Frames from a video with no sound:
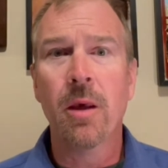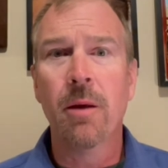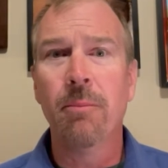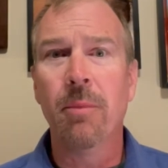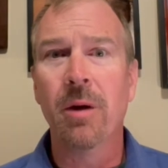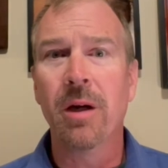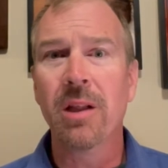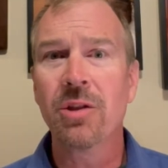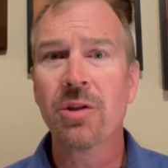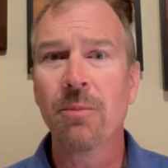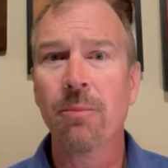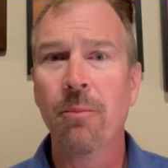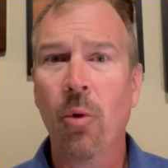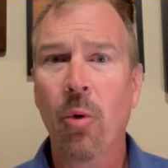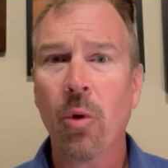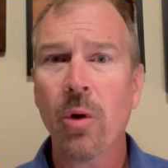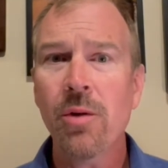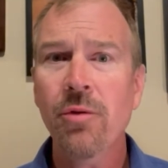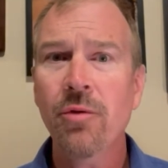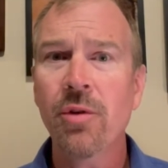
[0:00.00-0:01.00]
But it's
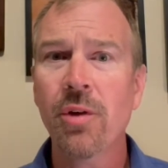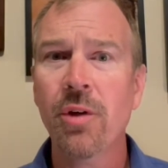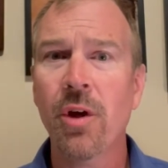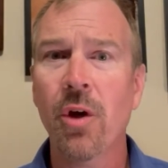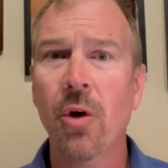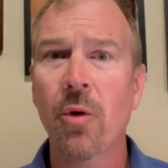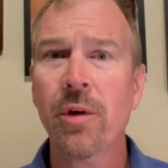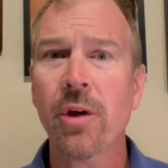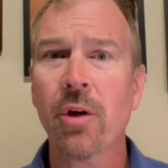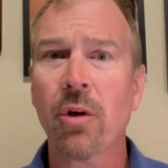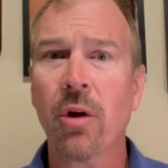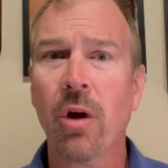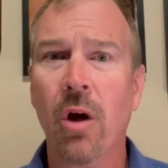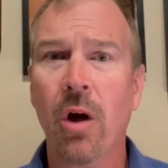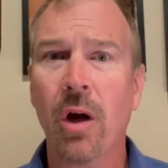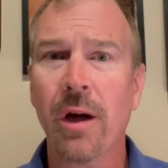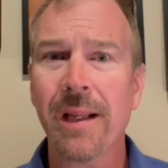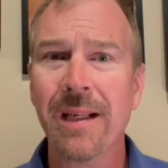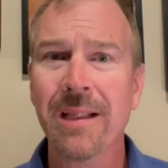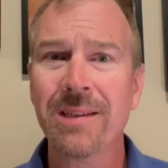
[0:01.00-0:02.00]
important to know your
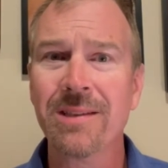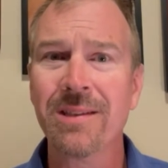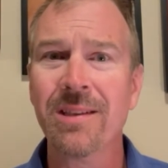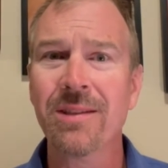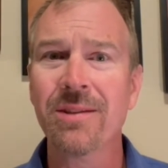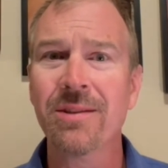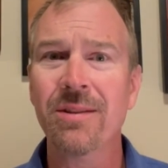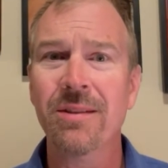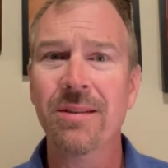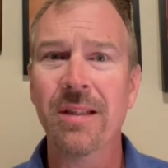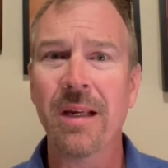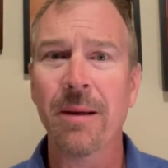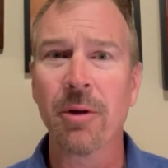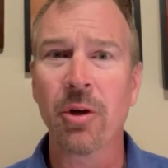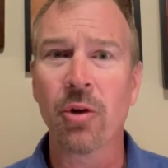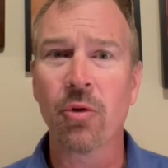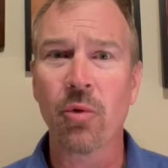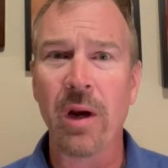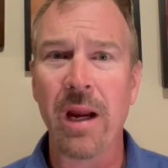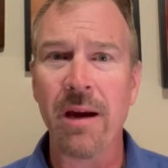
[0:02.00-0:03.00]
audience's
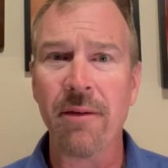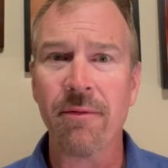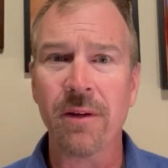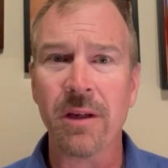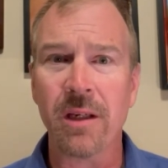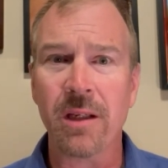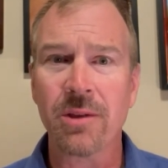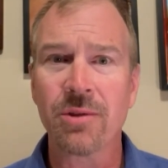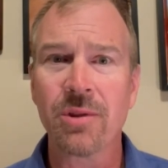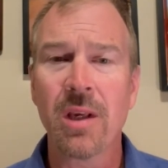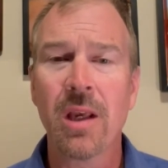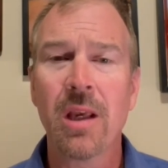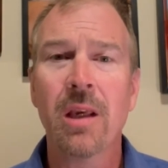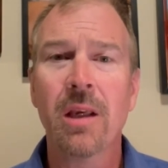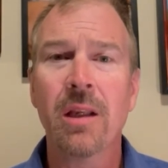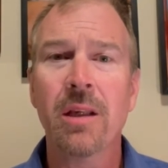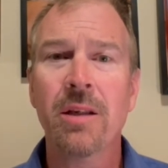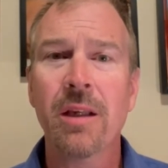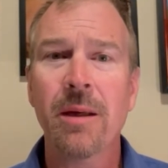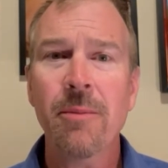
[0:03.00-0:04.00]
demographics.
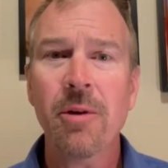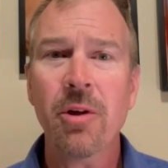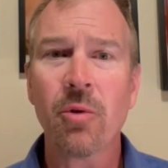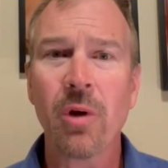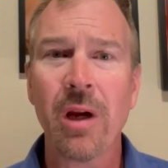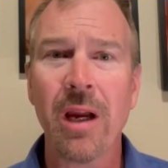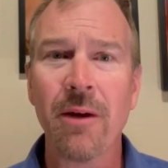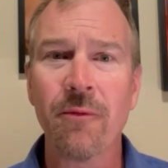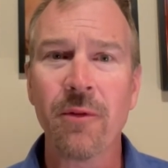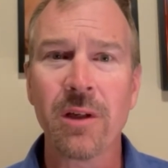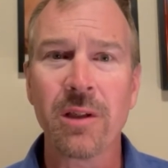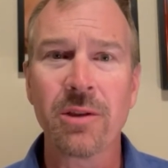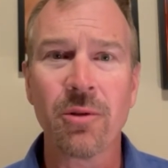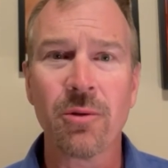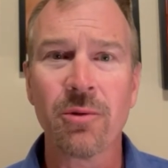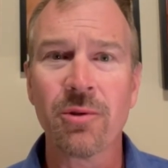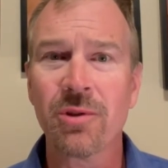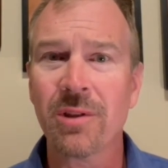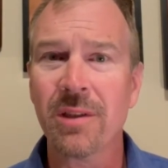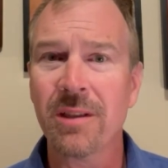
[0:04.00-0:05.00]
Demographics
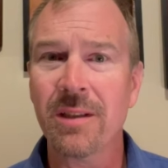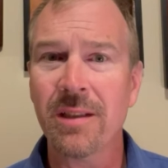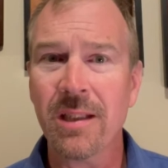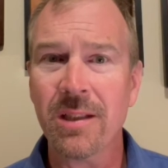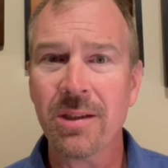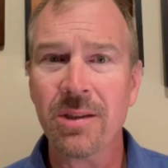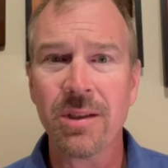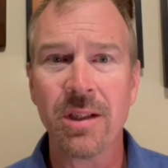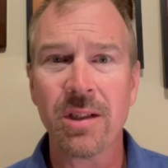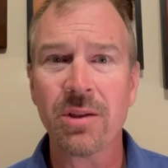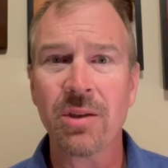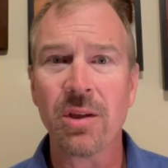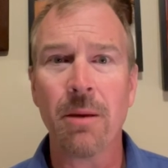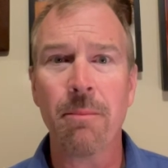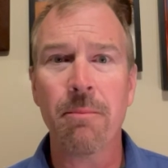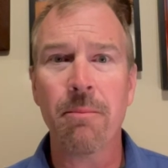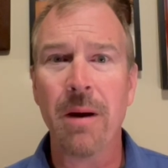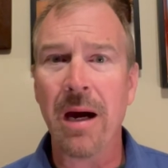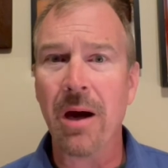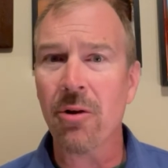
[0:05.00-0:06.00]
are statistics
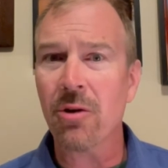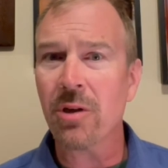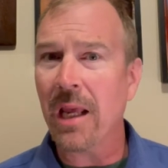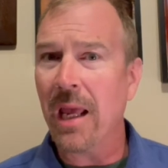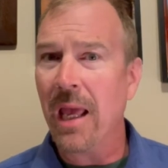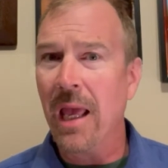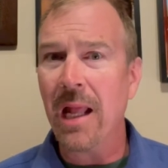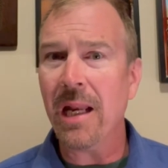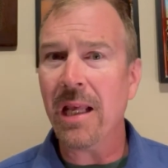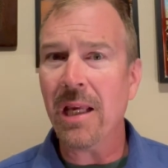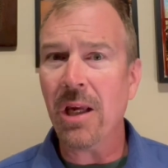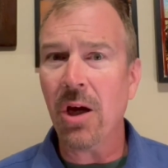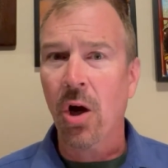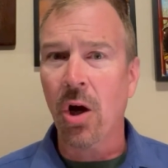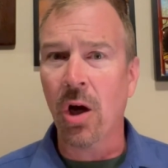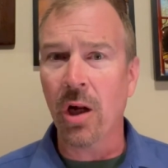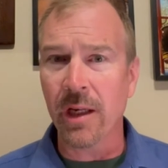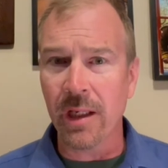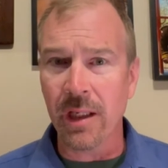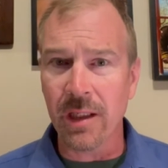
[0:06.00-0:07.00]
about any
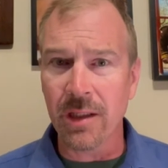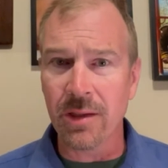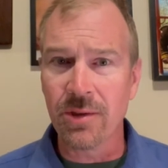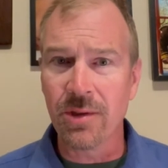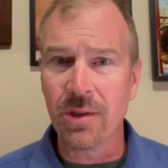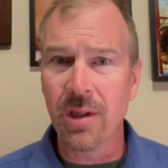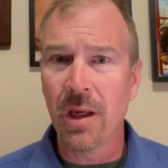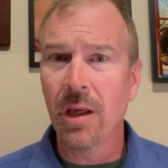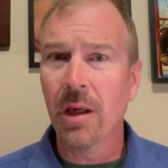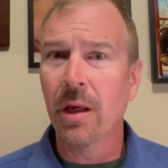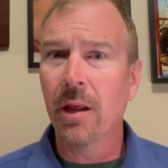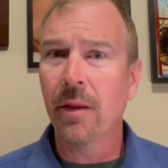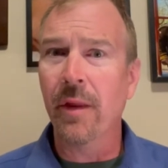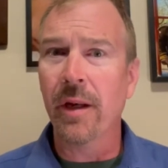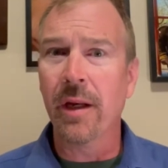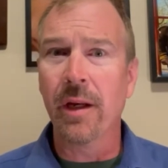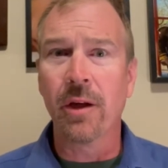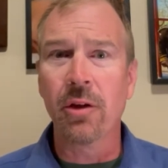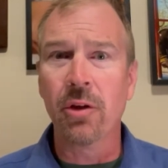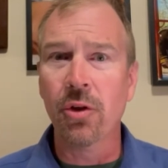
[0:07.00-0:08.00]
audience that
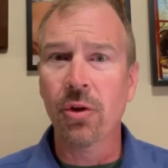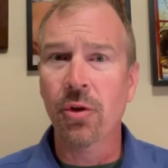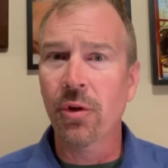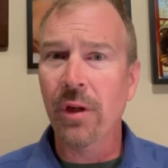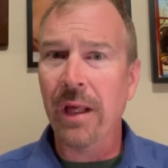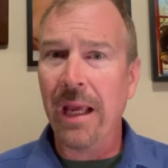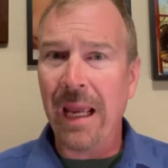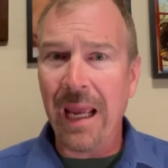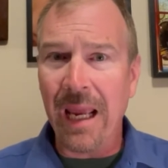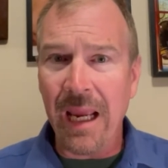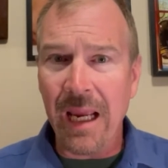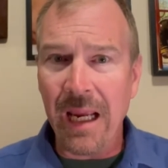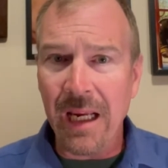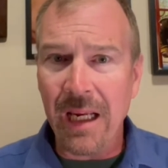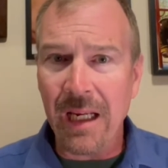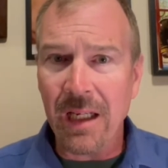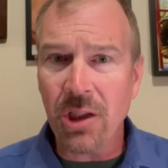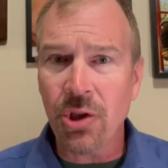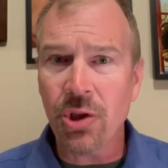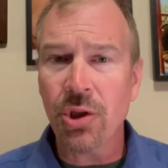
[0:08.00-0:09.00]
include
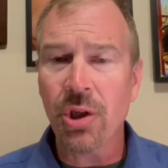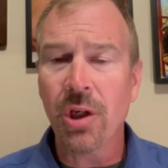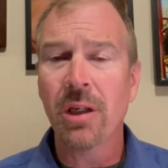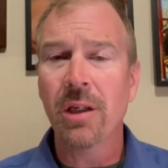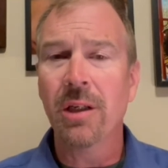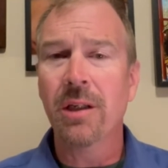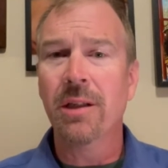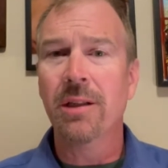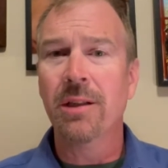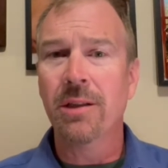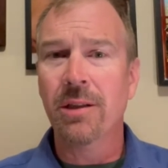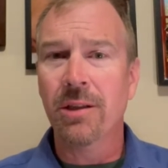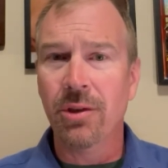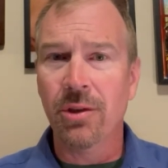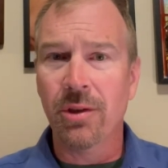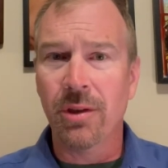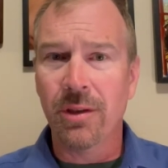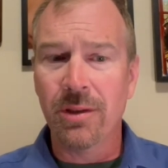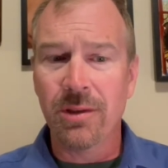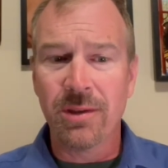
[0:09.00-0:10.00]
age,
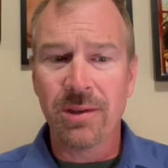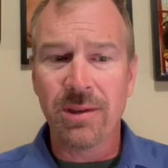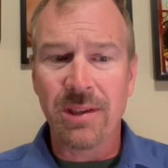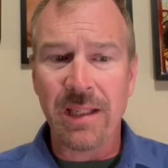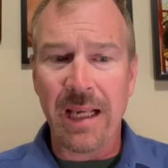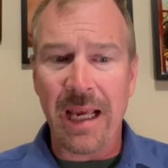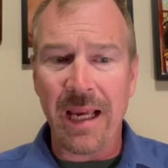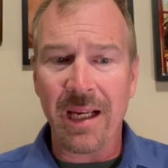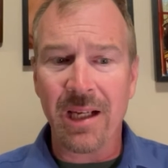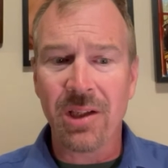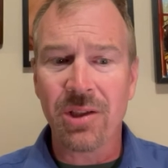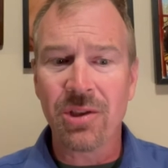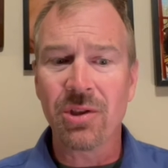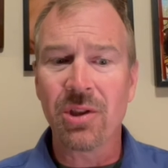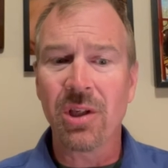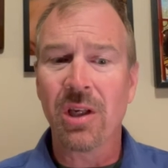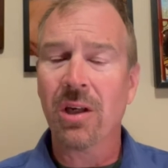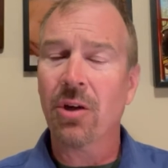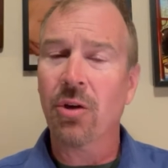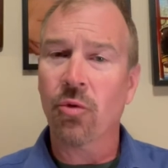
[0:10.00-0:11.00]

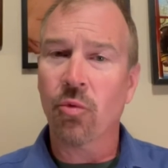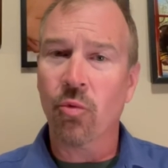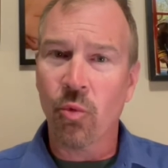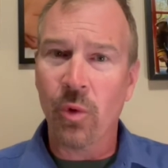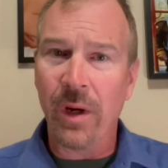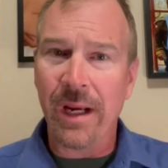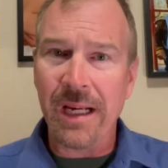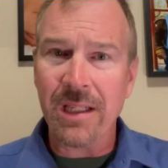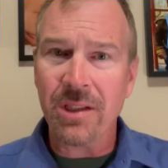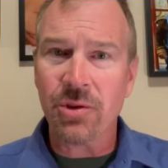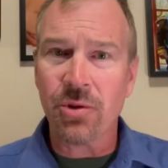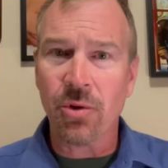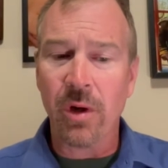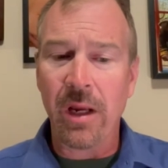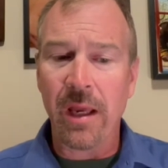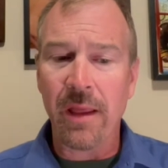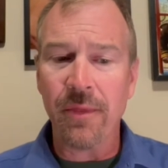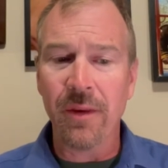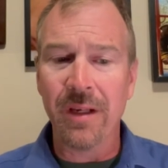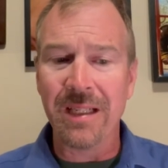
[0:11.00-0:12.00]
sex, race or
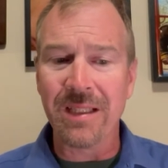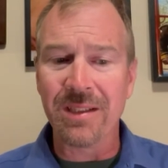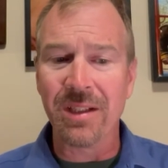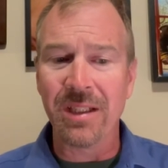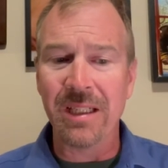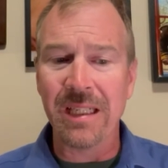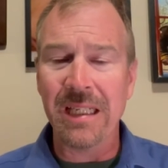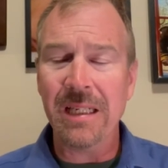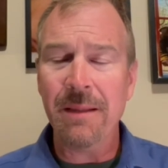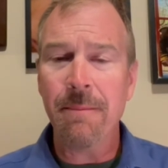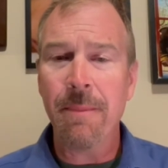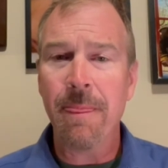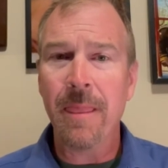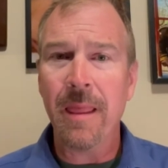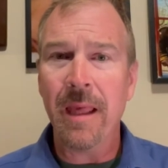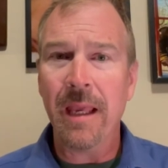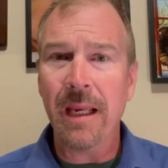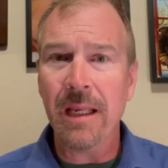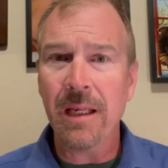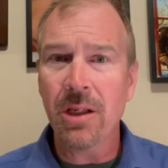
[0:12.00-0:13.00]
ethnicity,
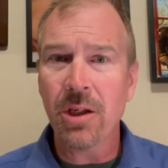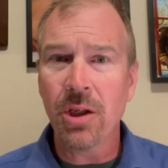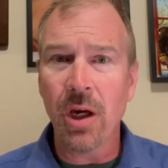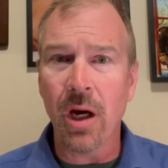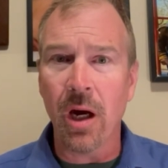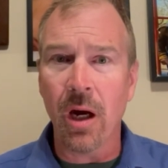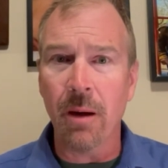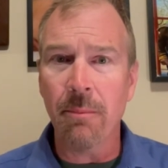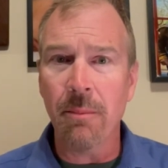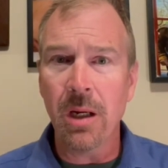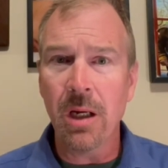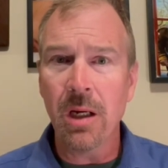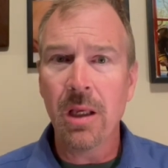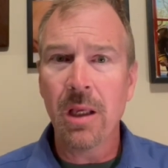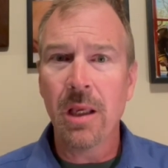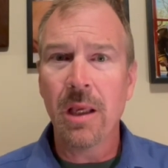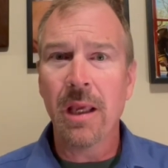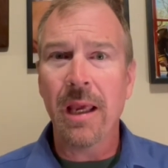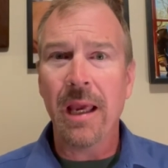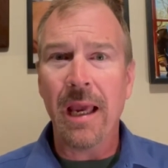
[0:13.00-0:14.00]
income,
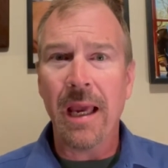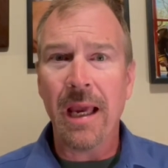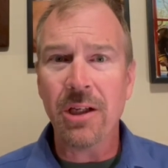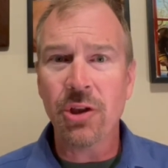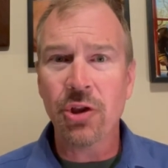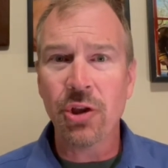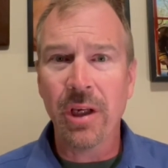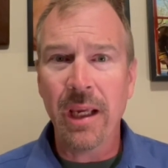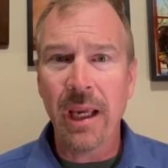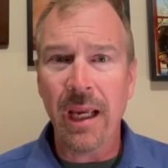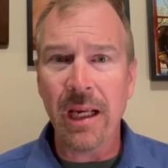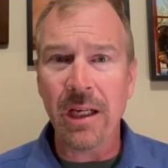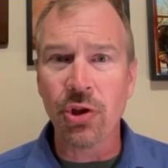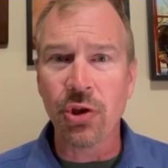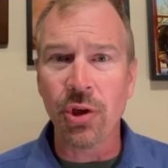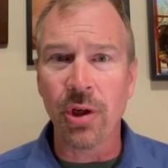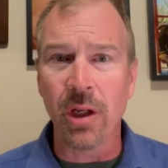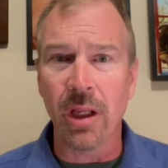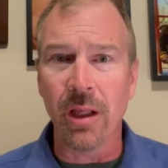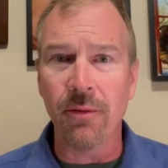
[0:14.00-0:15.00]

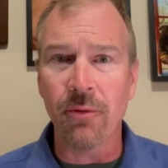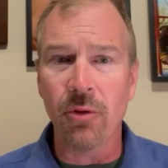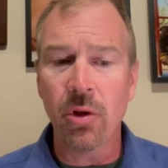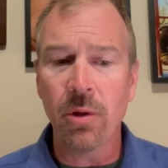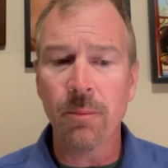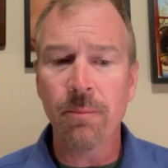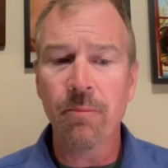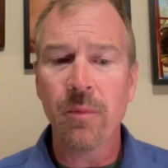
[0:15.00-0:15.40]
education level,